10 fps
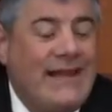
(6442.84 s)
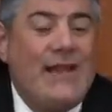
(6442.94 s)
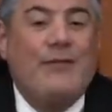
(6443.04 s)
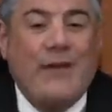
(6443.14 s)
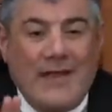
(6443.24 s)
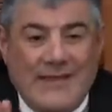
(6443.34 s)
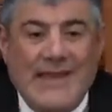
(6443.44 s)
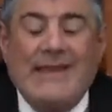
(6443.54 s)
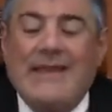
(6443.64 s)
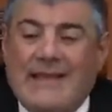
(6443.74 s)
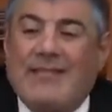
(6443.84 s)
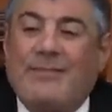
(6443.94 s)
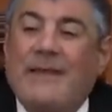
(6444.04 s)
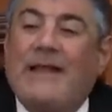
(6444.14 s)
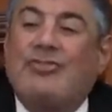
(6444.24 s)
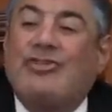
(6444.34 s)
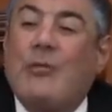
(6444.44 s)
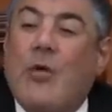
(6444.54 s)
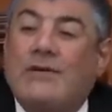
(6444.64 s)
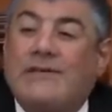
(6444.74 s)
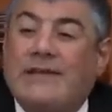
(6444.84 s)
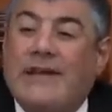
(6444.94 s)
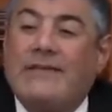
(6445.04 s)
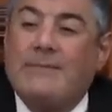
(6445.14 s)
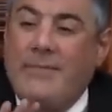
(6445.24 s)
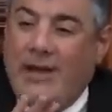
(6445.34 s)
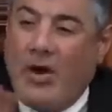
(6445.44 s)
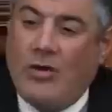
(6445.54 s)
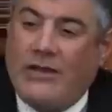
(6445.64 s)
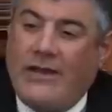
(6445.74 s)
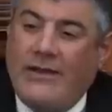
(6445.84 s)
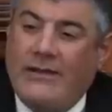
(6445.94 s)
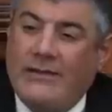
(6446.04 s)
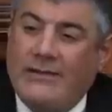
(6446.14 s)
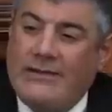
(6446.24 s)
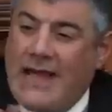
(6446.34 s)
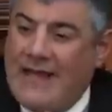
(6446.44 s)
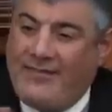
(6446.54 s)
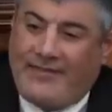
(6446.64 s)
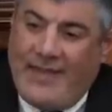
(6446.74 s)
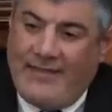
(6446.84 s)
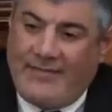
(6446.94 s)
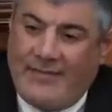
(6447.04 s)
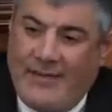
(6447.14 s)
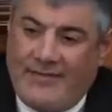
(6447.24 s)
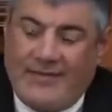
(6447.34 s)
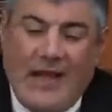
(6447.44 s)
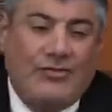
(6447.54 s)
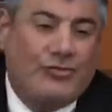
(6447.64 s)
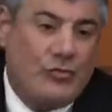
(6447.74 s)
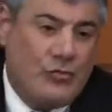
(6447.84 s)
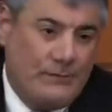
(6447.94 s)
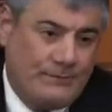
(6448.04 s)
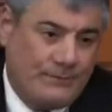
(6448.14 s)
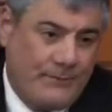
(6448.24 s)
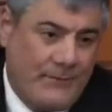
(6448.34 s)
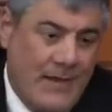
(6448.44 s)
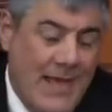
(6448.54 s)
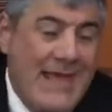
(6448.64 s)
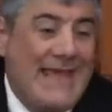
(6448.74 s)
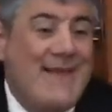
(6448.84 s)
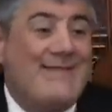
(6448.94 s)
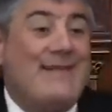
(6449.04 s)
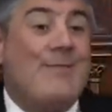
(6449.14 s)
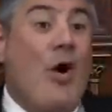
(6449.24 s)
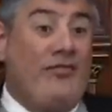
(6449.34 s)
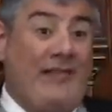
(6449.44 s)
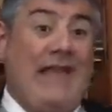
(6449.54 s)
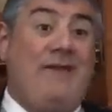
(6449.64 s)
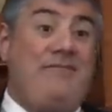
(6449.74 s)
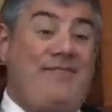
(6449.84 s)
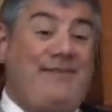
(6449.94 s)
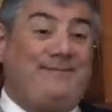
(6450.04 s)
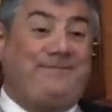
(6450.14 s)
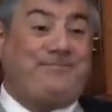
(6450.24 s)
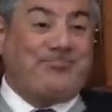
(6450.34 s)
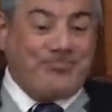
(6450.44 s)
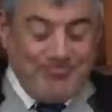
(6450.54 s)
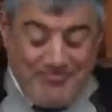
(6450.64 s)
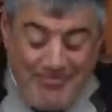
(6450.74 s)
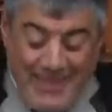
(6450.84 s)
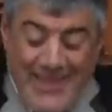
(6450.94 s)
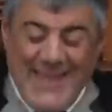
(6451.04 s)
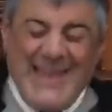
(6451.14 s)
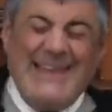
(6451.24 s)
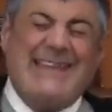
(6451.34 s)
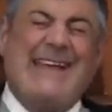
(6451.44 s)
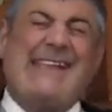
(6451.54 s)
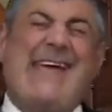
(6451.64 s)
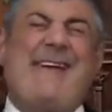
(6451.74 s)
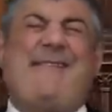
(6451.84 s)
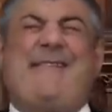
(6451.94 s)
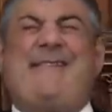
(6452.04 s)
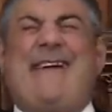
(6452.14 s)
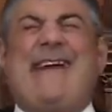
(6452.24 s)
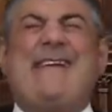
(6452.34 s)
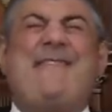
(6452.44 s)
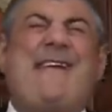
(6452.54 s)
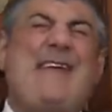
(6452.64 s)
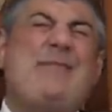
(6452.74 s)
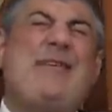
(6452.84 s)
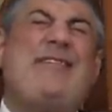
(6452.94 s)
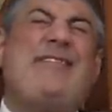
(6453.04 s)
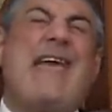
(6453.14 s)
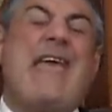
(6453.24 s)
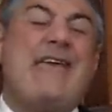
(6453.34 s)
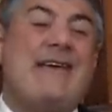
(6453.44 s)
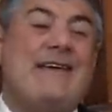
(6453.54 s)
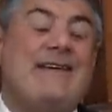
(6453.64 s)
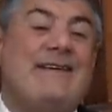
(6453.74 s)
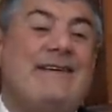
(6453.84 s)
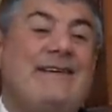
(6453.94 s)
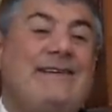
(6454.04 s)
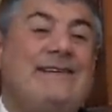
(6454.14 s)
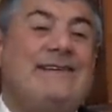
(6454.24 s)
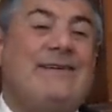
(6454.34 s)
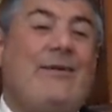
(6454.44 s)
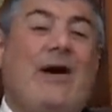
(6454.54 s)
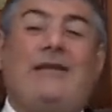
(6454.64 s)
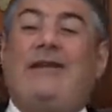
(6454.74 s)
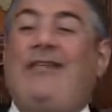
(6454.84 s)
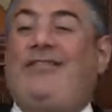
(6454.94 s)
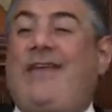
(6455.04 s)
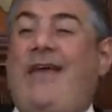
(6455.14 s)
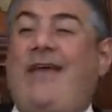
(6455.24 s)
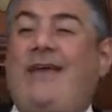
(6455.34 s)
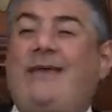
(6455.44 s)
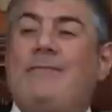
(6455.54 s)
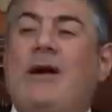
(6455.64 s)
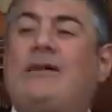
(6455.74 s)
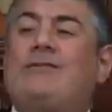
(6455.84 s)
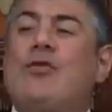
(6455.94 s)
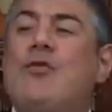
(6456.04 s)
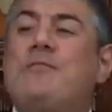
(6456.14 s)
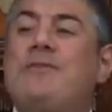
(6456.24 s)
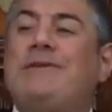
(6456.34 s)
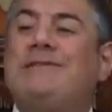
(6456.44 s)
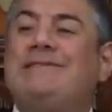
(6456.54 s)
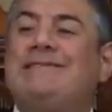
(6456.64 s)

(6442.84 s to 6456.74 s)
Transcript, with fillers: If I did it, that means Hashem wanted it. Baloney. Nonsense. It's not true. Even Muslims that have a very famous say. What do they say? Maktub.